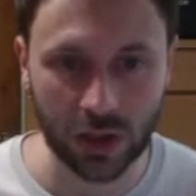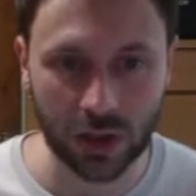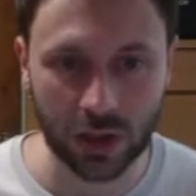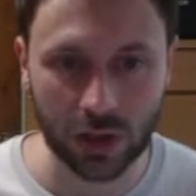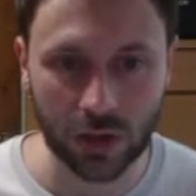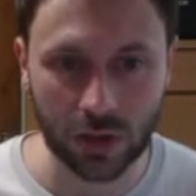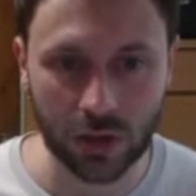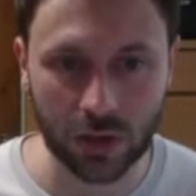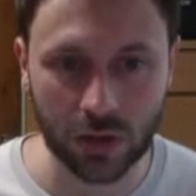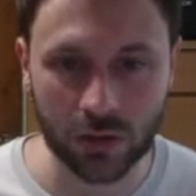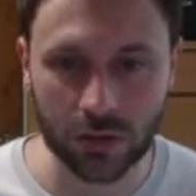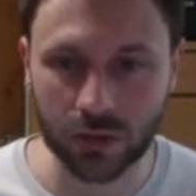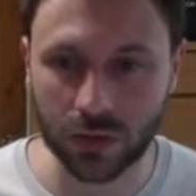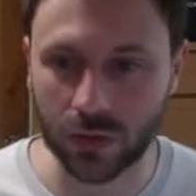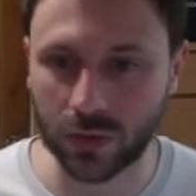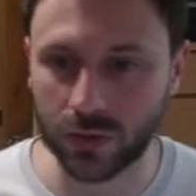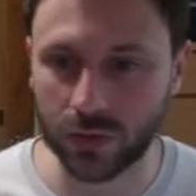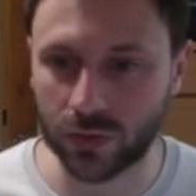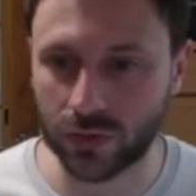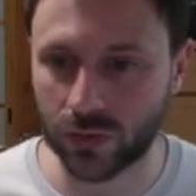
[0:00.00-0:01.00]

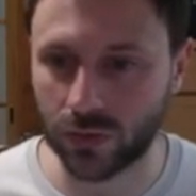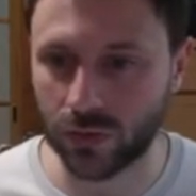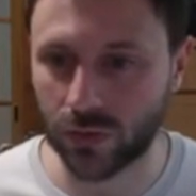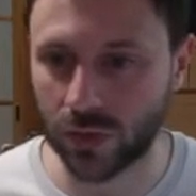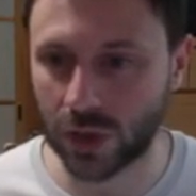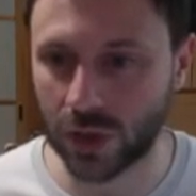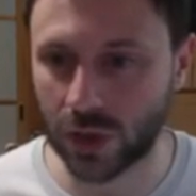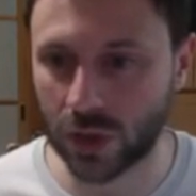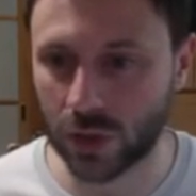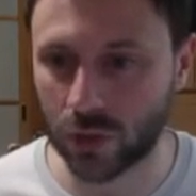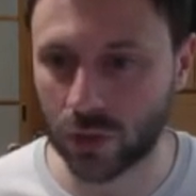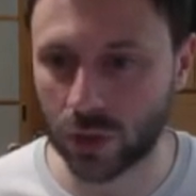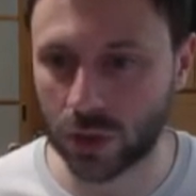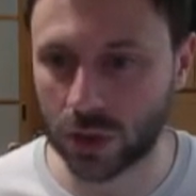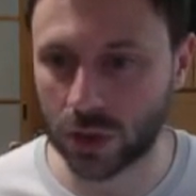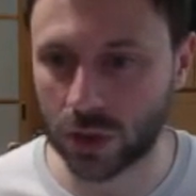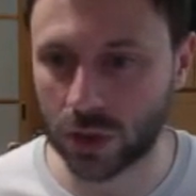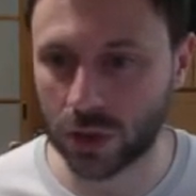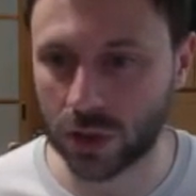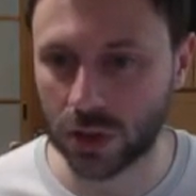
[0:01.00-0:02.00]
of their
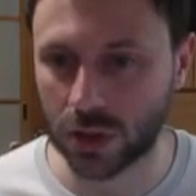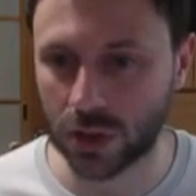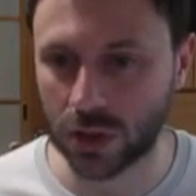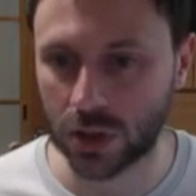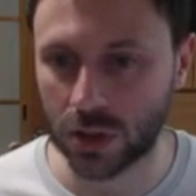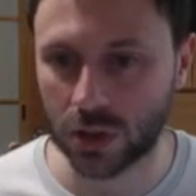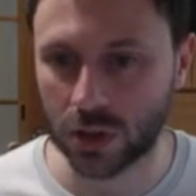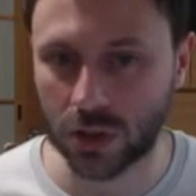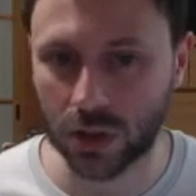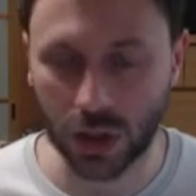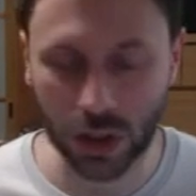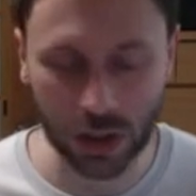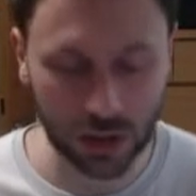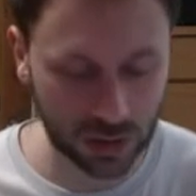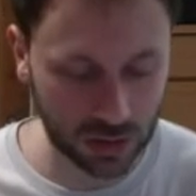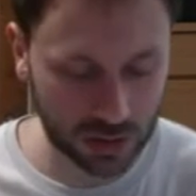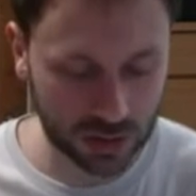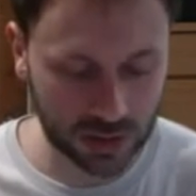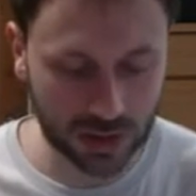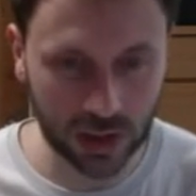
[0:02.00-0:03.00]
work. And
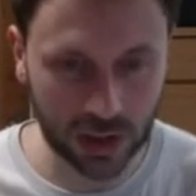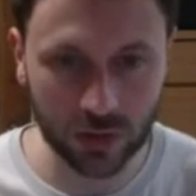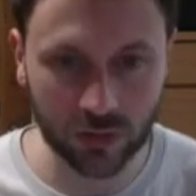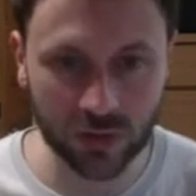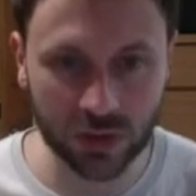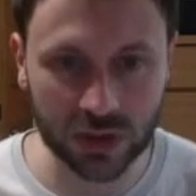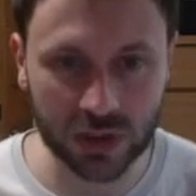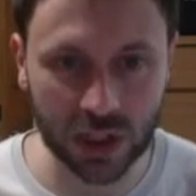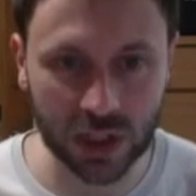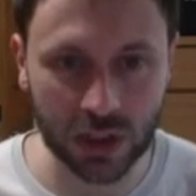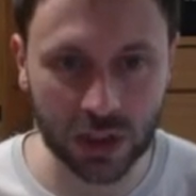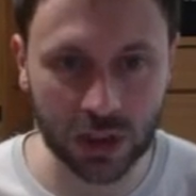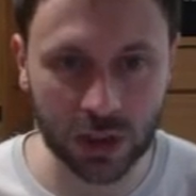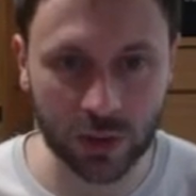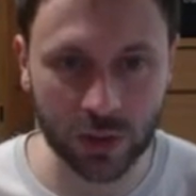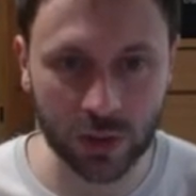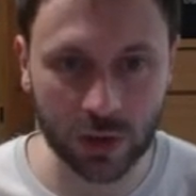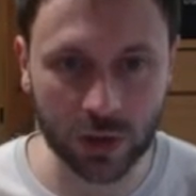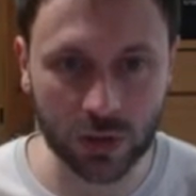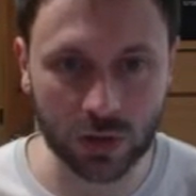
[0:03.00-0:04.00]
this is kind of exciting
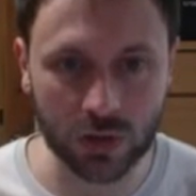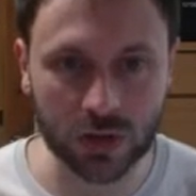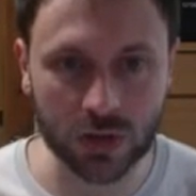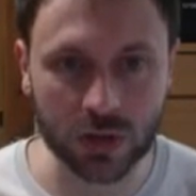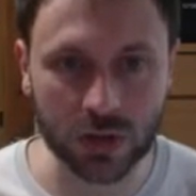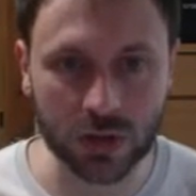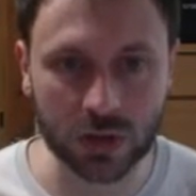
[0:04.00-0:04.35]
because